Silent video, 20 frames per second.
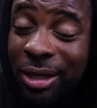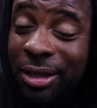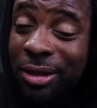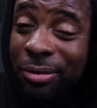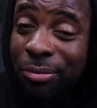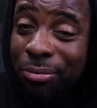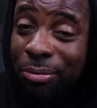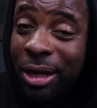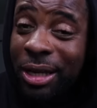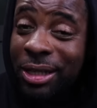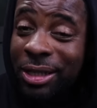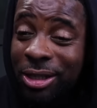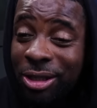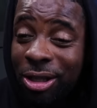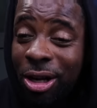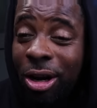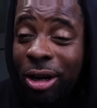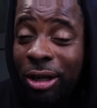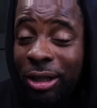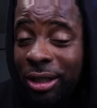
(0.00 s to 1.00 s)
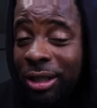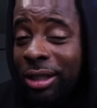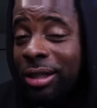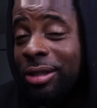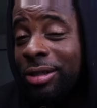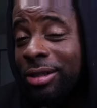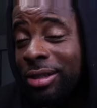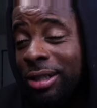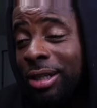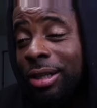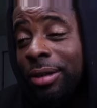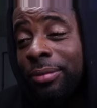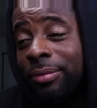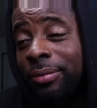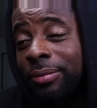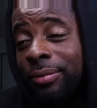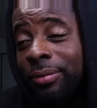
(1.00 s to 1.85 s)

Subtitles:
is messing our kids up.